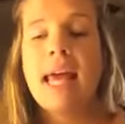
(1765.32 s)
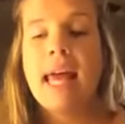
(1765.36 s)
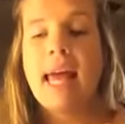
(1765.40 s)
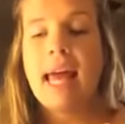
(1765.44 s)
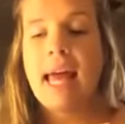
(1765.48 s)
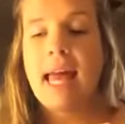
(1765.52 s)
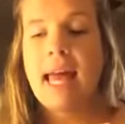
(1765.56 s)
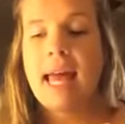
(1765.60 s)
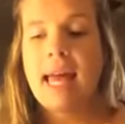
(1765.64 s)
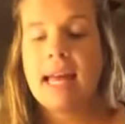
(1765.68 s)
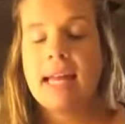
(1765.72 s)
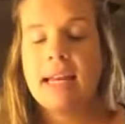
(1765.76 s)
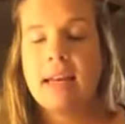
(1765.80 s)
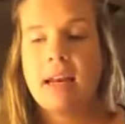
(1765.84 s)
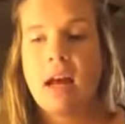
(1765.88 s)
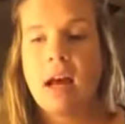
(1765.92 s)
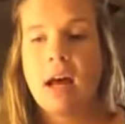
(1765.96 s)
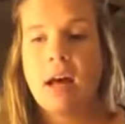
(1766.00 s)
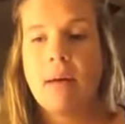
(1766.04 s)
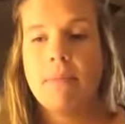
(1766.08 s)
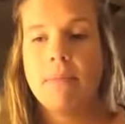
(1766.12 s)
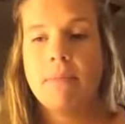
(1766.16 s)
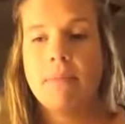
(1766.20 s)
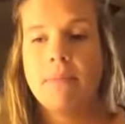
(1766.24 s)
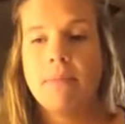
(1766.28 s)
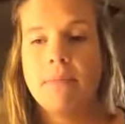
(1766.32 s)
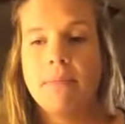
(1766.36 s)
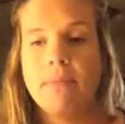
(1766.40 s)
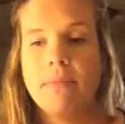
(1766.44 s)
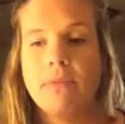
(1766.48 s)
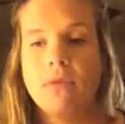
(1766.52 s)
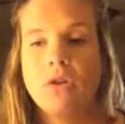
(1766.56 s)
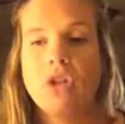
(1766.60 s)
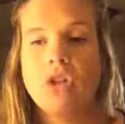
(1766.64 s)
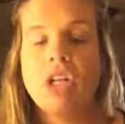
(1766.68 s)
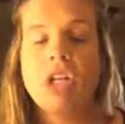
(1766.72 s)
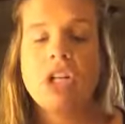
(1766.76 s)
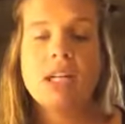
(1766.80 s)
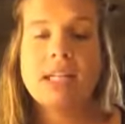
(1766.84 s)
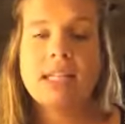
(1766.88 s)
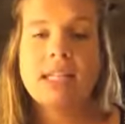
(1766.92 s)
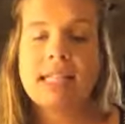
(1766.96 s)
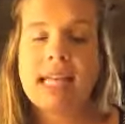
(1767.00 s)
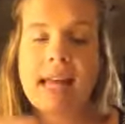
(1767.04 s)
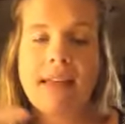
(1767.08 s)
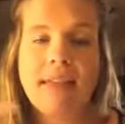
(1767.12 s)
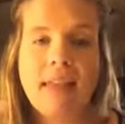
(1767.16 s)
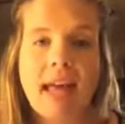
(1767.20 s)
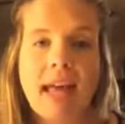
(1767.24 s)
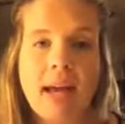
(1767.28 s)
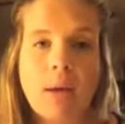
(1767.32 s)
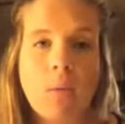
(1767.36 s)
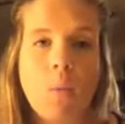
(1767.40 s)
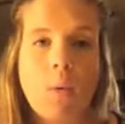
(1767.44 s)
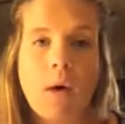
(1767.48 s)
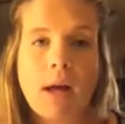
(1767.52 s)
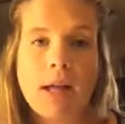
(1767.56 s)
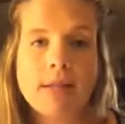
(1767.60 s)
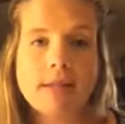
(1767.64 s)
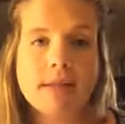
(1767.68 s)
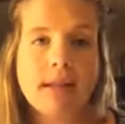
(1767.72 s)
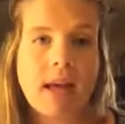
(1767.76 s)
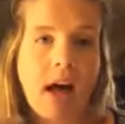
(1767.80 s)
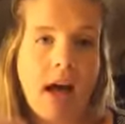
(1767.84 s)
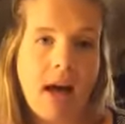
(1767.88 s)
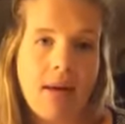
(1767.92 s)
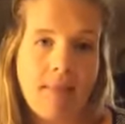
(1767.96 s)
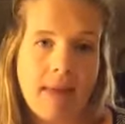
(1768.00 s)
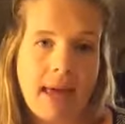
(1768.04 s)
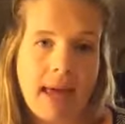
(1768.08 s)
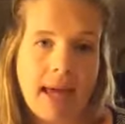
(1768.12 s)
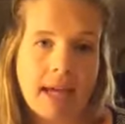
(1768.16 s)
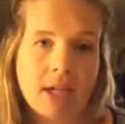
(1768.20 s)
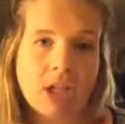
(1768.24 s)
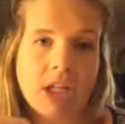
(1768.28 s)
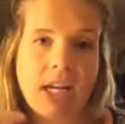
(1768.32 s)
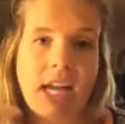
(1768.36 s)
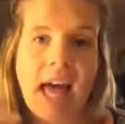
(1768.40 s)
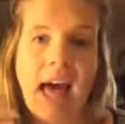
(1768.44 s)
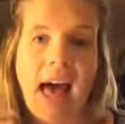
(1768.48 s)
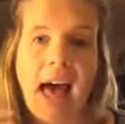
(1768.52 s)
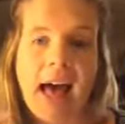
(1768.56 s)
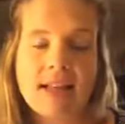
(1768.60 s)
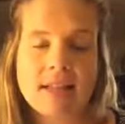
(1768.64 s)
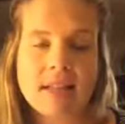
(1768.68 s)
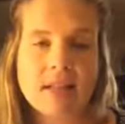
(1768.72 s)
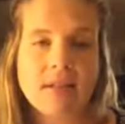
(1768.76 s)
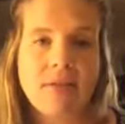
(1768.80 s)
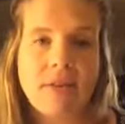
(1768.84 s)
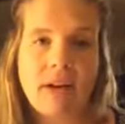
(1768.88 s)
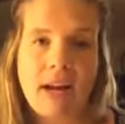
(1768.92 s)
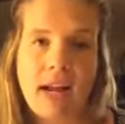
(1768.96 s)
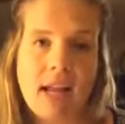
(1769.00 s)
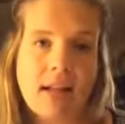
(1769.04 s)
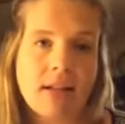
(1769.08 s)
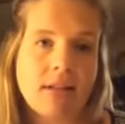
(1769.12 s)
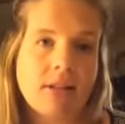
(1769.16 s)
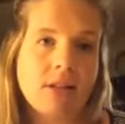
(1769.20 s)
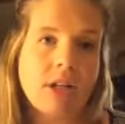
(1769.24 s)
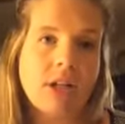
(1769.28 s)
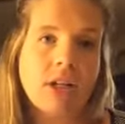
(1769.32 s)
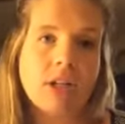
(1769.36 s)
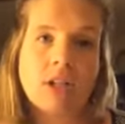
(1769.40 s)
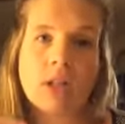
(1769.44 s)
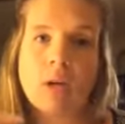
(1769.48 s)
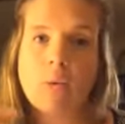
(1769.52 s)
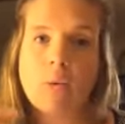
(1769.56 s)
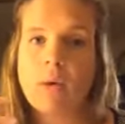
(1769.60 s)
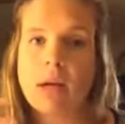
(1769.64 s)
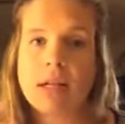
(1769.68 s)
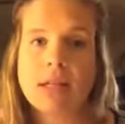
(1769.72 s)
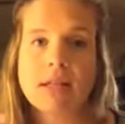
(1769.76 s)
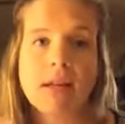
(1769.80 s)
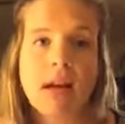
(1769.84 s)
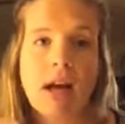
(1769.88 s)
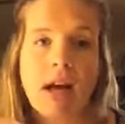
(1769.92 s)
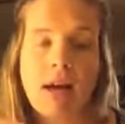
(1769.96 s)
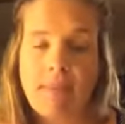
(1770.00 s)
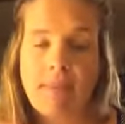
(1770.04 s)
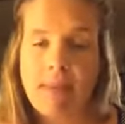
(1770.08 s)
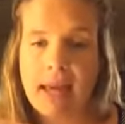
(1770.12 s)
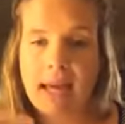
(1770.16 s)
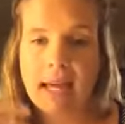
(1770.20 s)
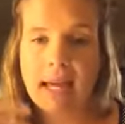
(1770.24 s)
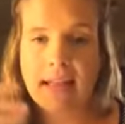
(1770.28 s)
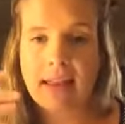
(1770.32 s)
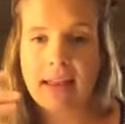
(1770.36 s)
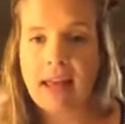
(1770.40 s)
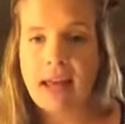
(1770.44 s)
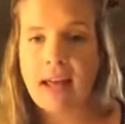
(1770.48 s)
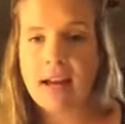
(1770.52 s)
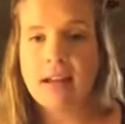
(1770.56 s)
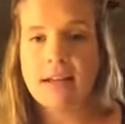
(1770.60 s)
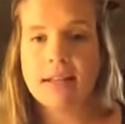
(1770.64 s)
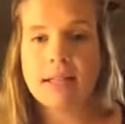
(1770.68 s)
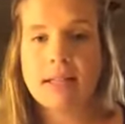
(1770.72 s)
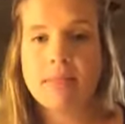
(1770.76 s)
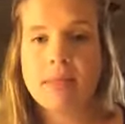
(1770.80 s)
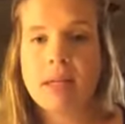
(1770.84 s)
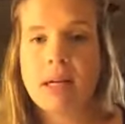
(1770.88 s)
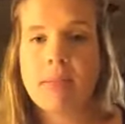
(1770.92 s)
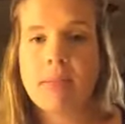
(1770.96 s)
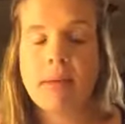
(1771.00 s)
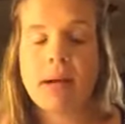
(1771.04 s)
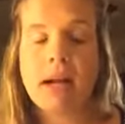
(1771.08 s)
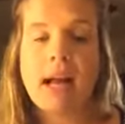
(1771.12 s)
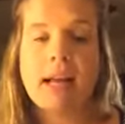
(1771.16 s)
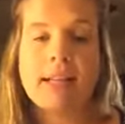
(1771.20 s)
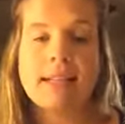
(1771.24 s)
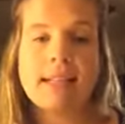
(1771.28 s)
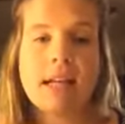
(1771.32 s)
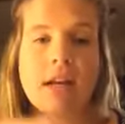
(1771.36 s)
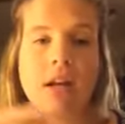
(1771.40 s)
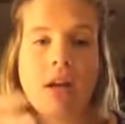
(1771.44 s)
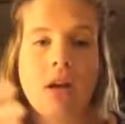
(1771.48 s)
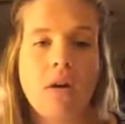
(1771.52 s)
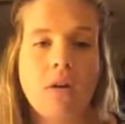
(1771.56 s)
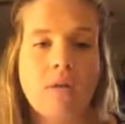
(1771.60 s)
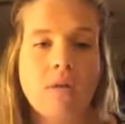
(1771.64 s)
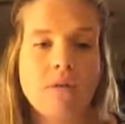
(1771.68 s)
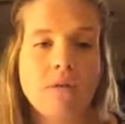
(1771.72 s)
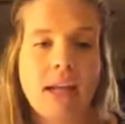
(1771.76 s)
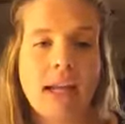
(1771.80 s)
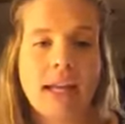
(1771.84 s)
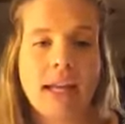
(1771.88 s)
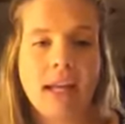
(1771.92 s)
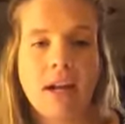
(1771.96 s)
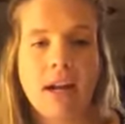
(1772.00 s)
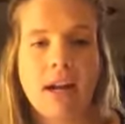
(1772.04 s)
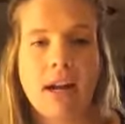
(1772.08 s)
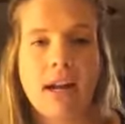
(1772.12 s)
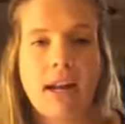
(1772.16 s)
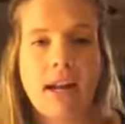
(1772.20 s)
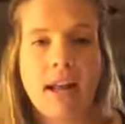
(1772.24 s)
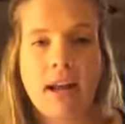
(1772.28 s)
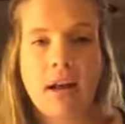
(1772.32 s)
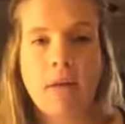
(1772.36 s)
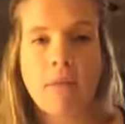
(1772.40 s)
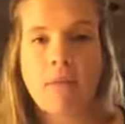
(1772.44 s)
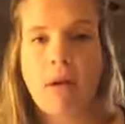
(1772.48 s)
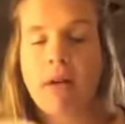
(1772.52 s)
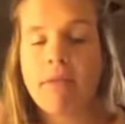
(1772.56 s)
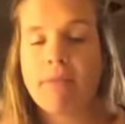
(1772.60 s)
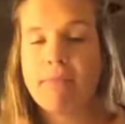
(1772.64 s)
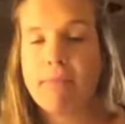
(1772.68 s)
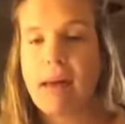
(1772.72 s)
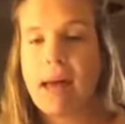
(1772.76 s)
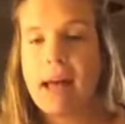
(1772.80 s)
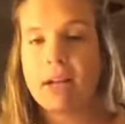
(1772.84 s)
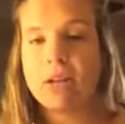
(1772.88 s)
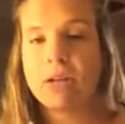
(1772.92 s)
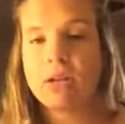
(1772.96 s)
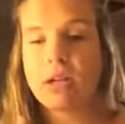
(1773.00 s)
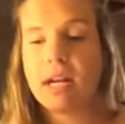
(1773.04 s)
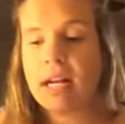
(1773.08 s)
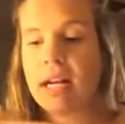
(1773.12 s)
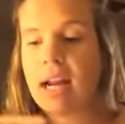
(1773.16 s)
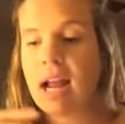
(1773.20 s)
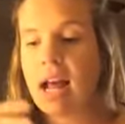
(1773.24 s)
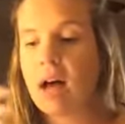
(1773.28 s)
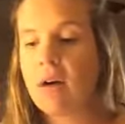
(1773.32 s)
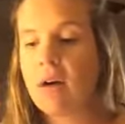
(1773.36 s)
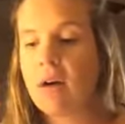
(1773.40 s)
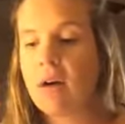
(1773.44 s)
And, she just said like, what's coming. She asked for answers and what's coming in the end of September, guys. I know if like you're hitting a rough right now,